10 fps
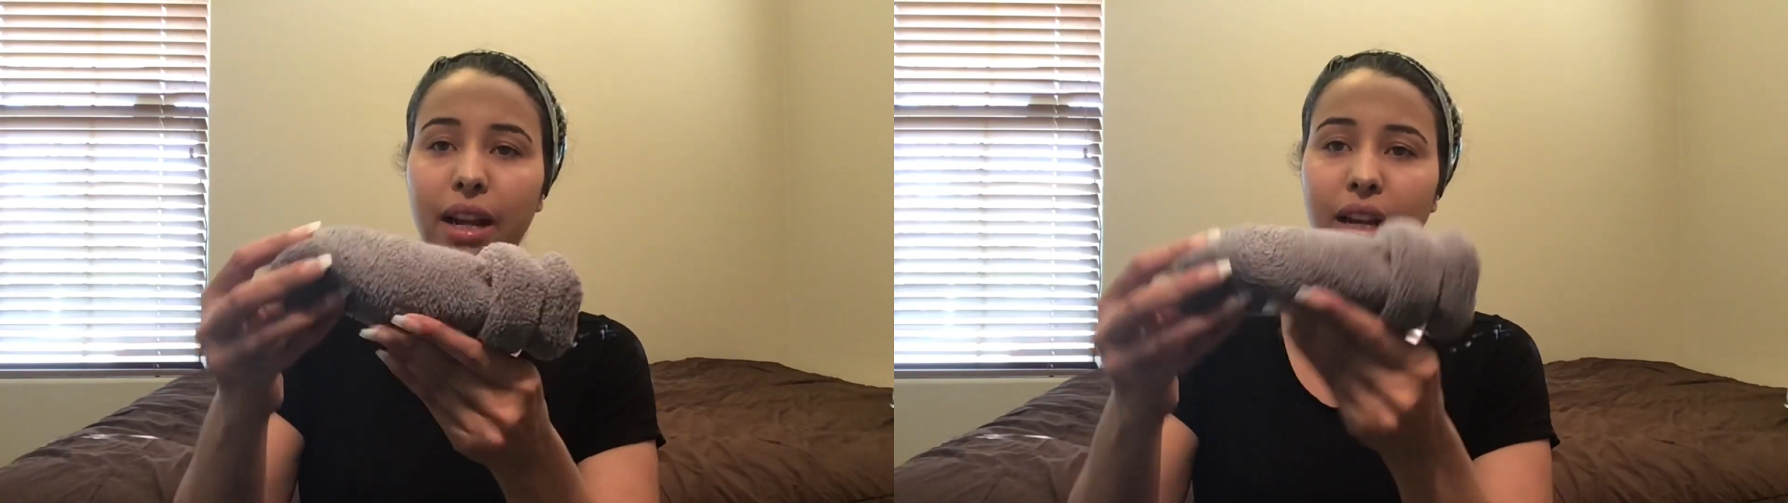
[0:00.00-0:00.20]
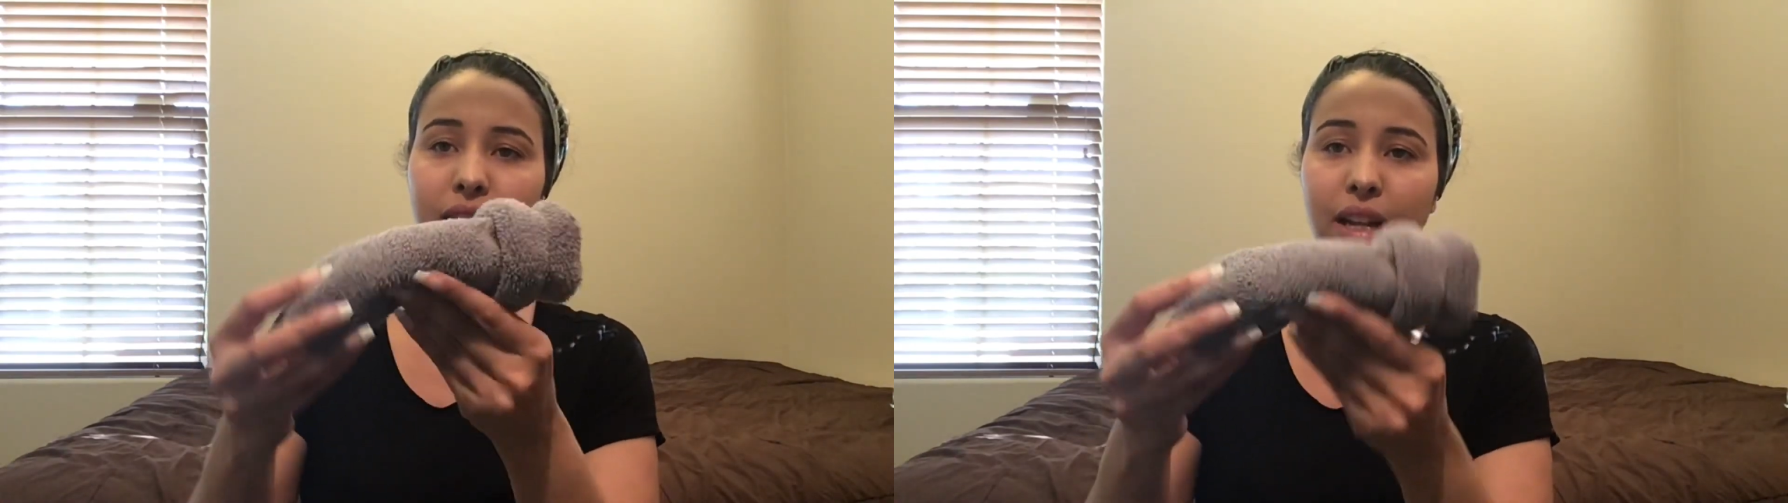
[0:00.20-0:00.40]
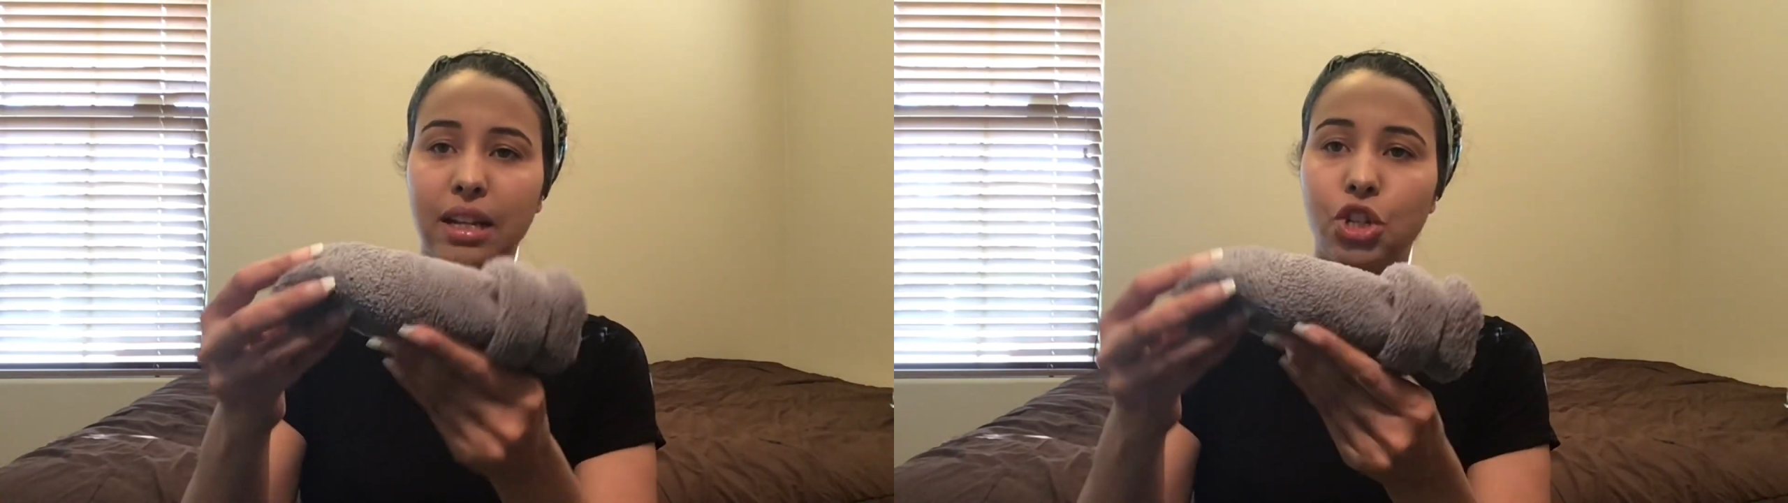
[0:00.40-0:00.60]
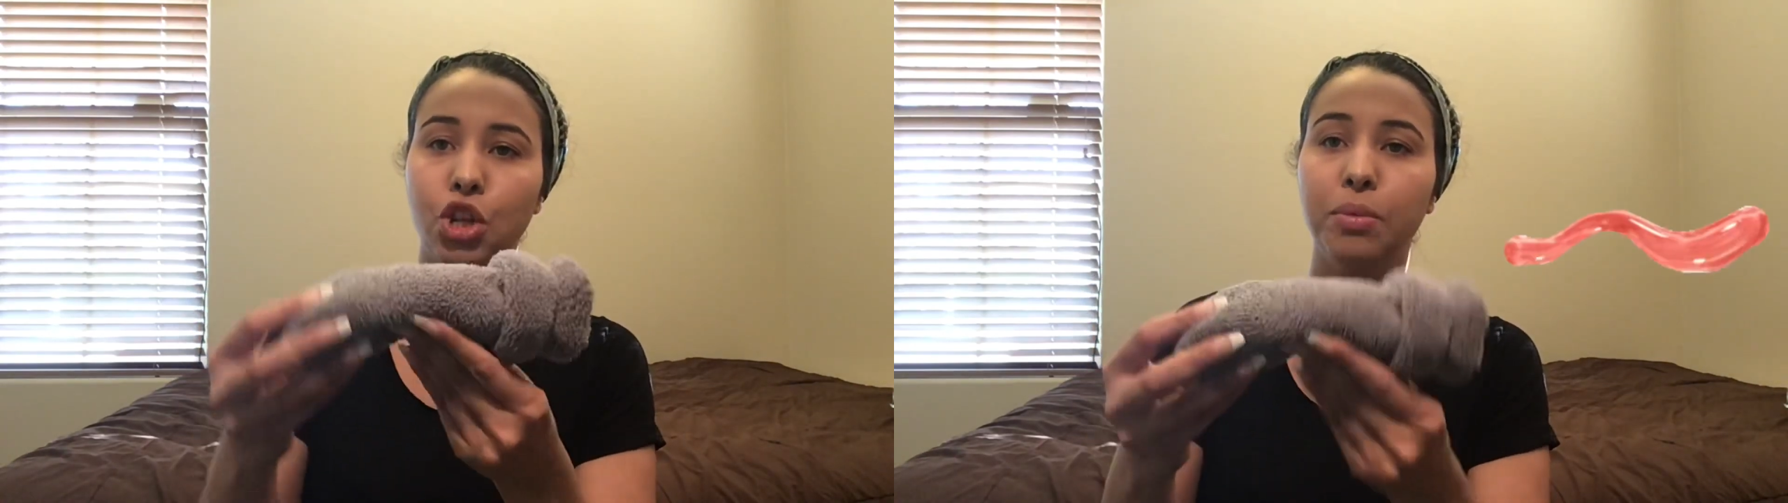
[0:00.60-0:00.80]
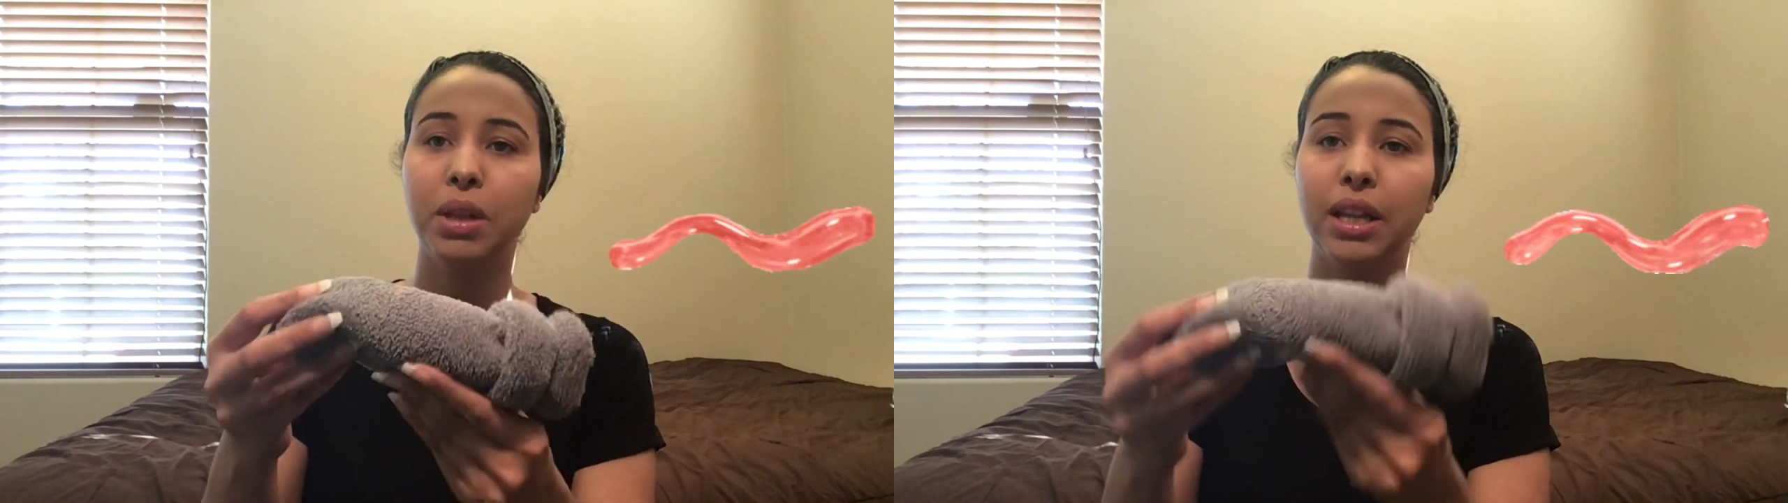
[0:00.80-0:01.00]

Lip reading: like I said, tube of